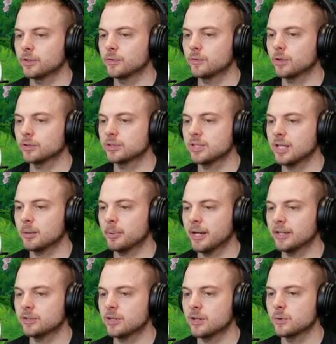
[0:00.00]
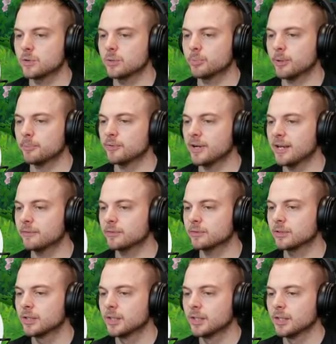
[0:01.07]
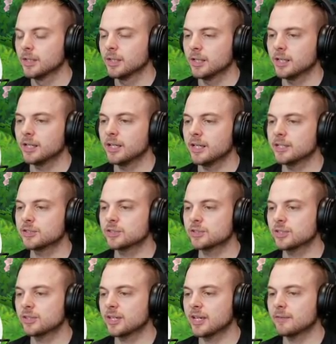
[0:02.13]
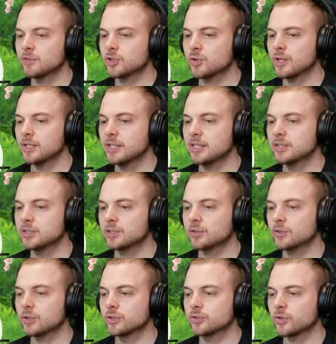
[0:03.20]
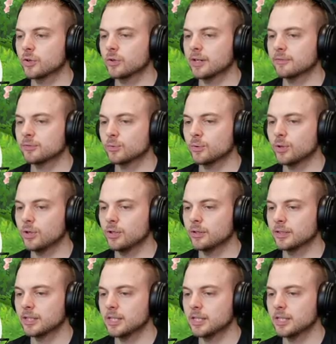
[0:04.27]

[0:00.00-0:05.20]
You've got to take part too. Your proper rival uh, it's just the thing every trainer needs to grow stronger after all.